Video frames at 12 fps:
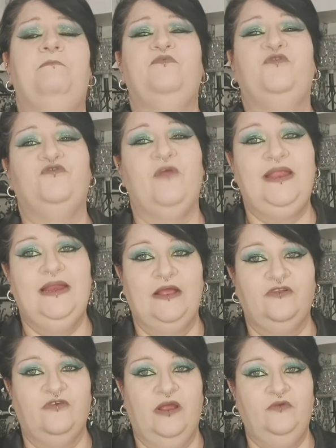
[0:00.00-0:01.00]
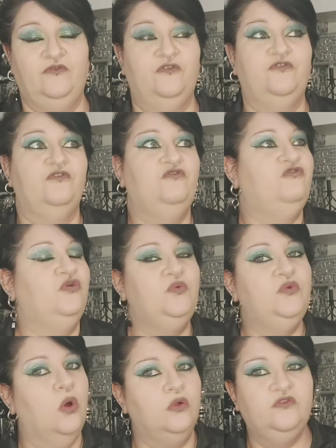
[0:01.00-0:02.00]
Straight leg trousers do
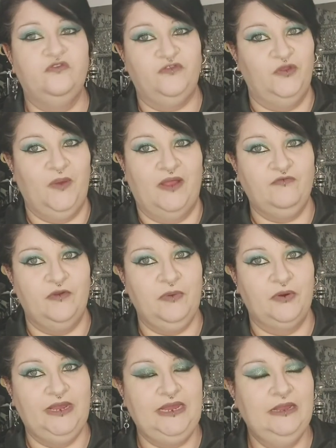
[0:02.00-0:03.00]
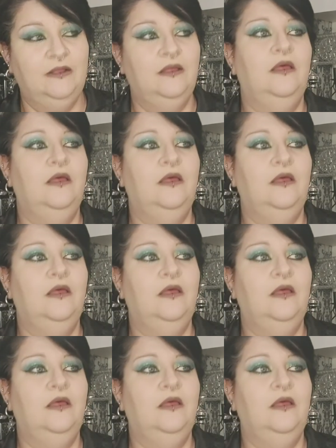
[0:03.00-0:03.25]
not suit everybody.